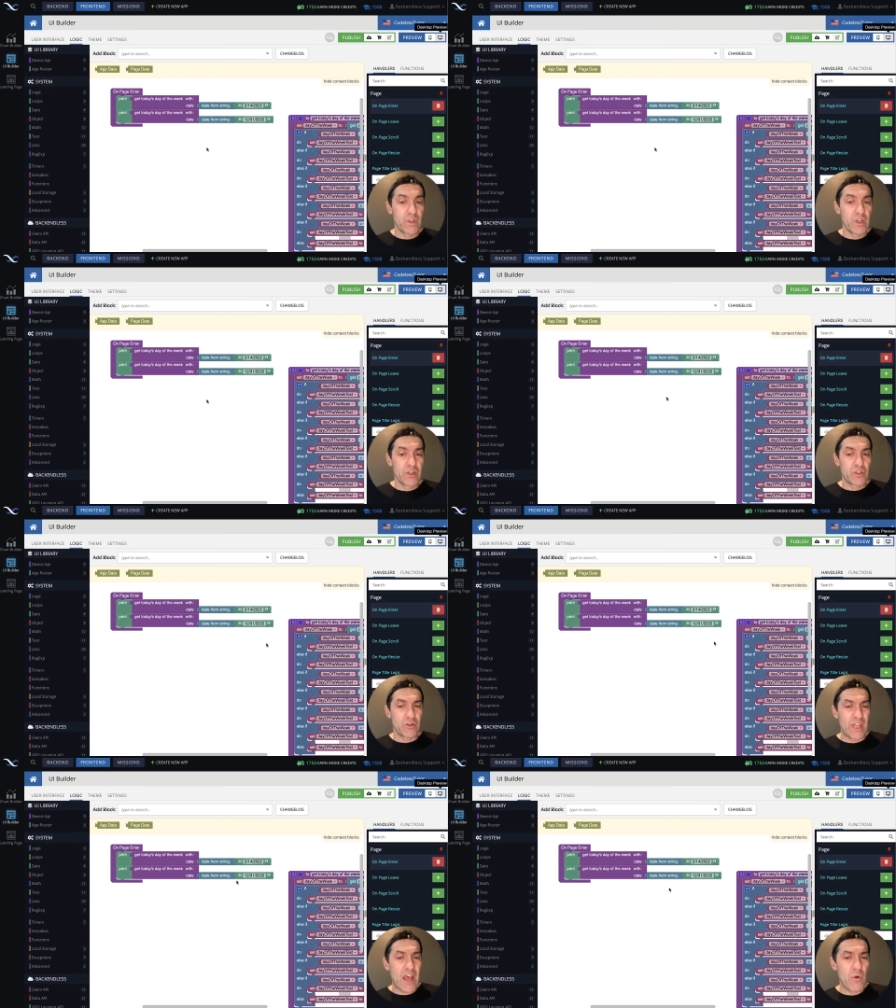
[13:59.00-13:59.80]
So
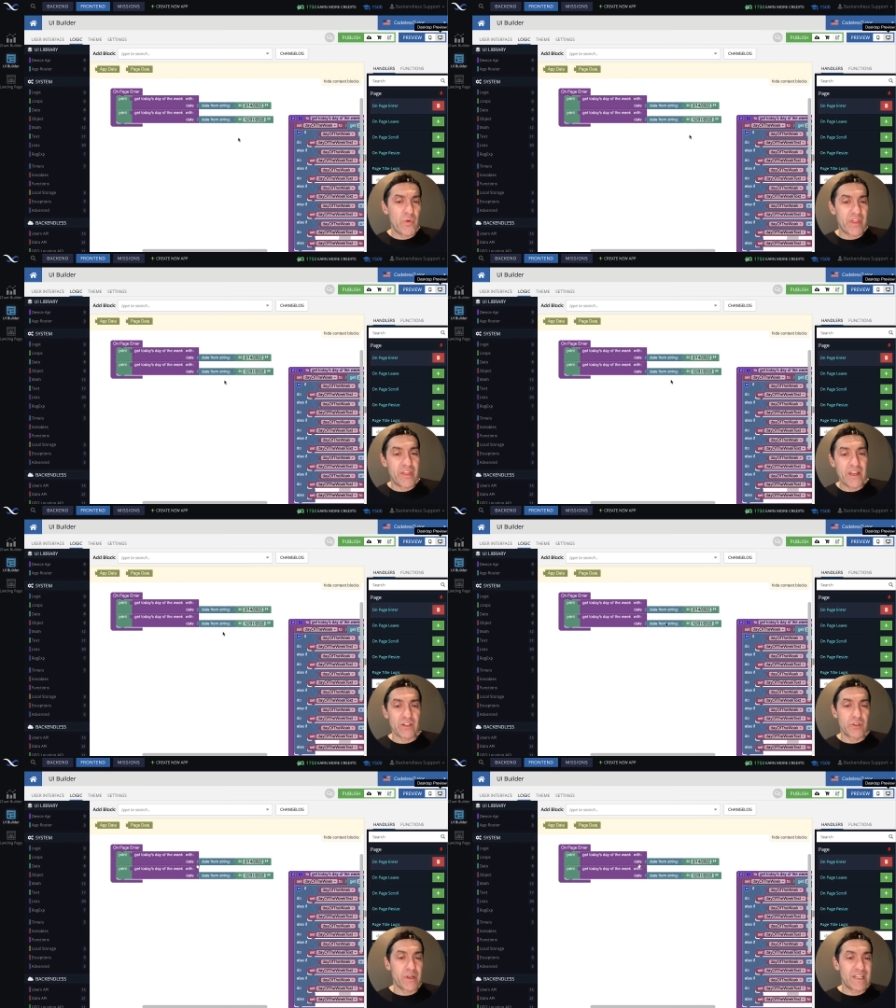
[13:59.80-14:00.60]
now with this,
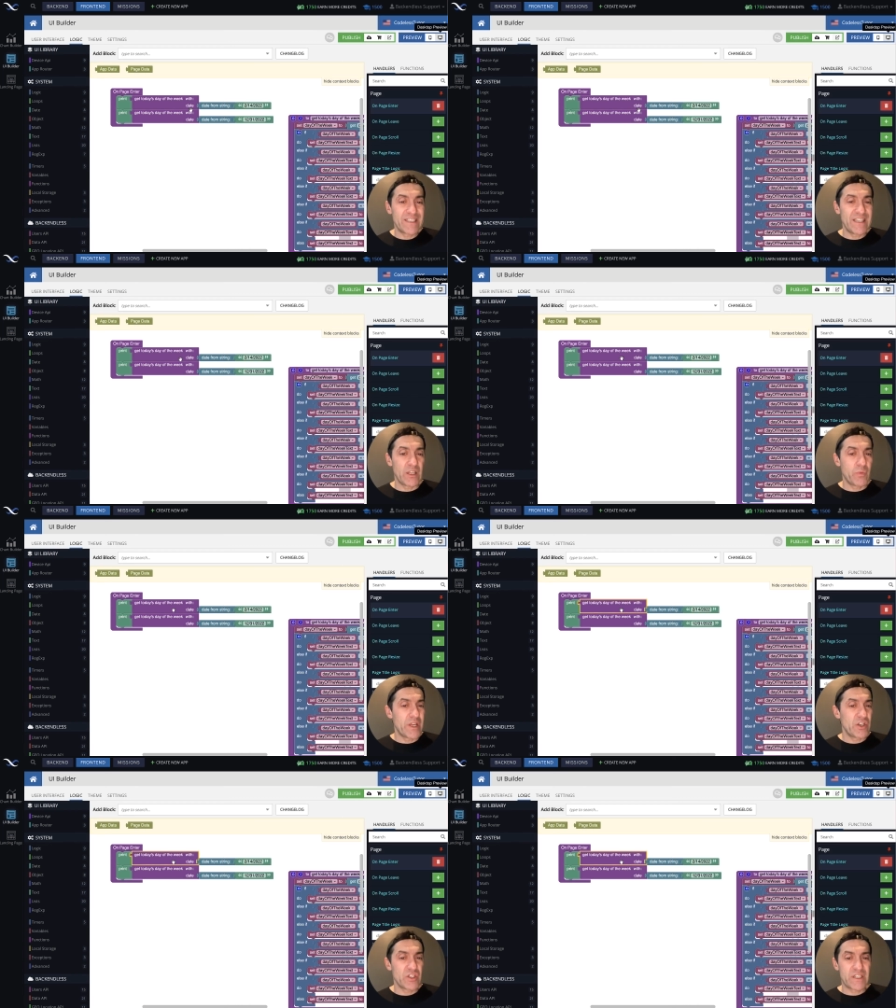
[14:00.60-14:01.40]
you can see that we can
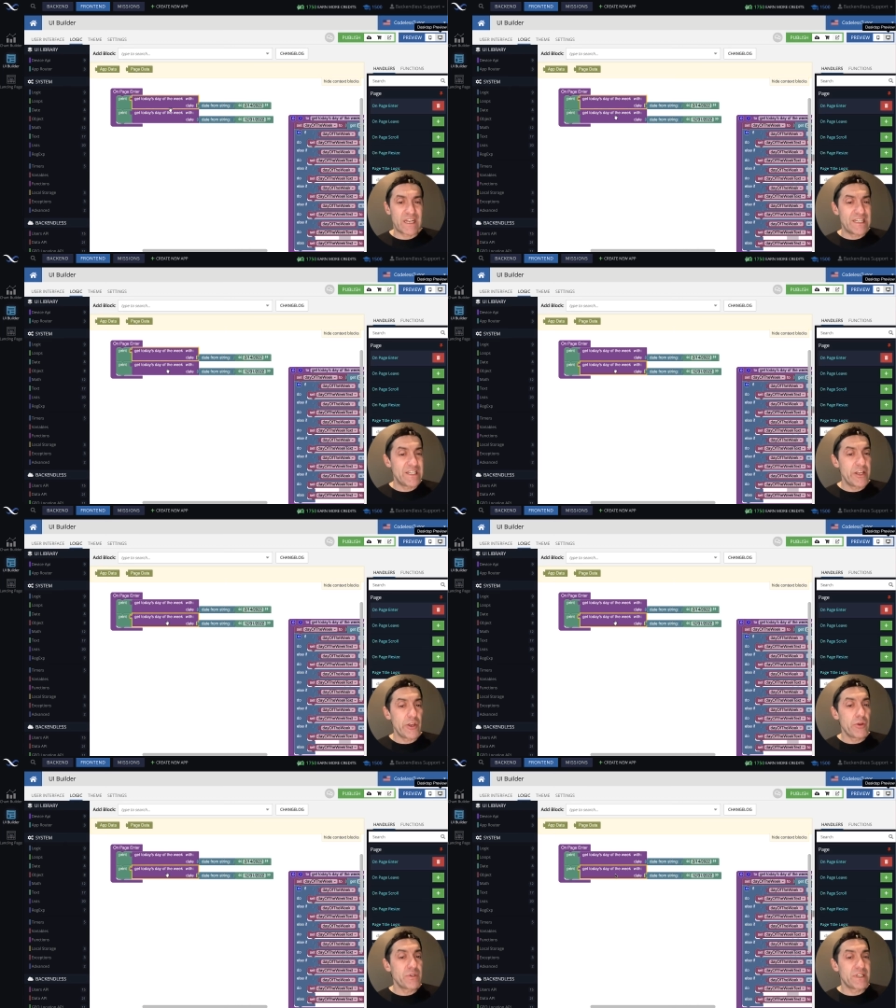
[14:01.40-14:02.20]
just continue
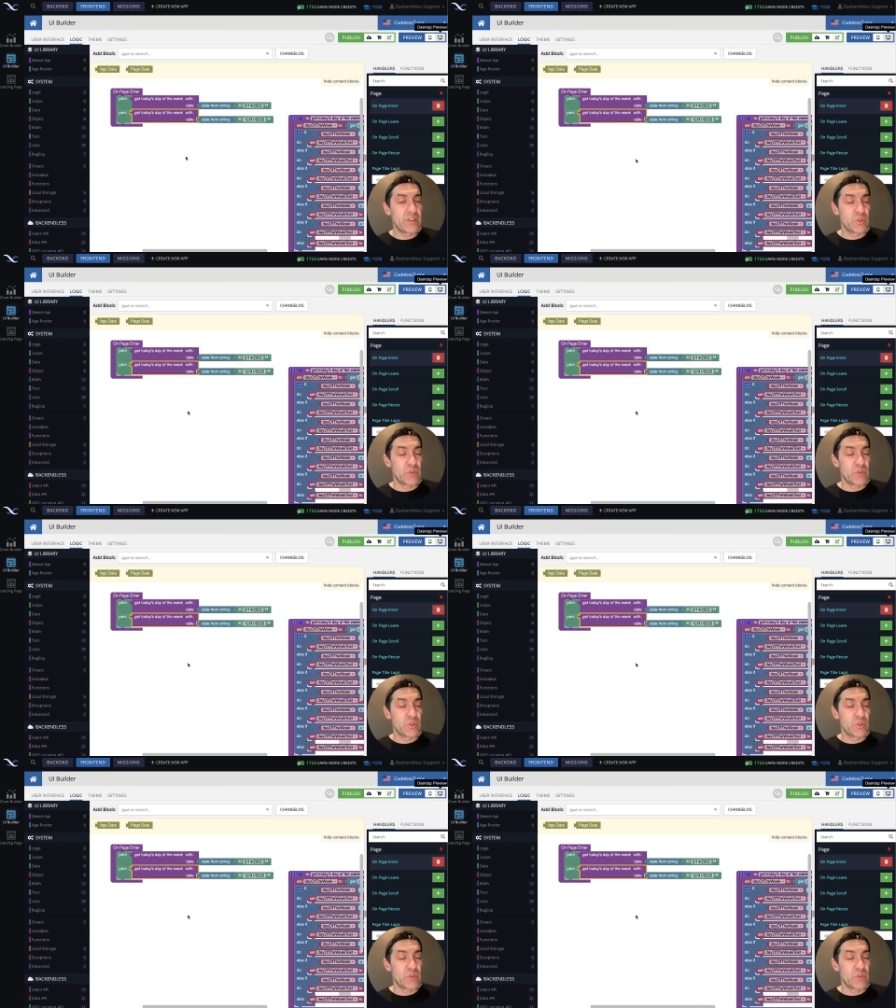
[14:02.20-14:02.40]
using this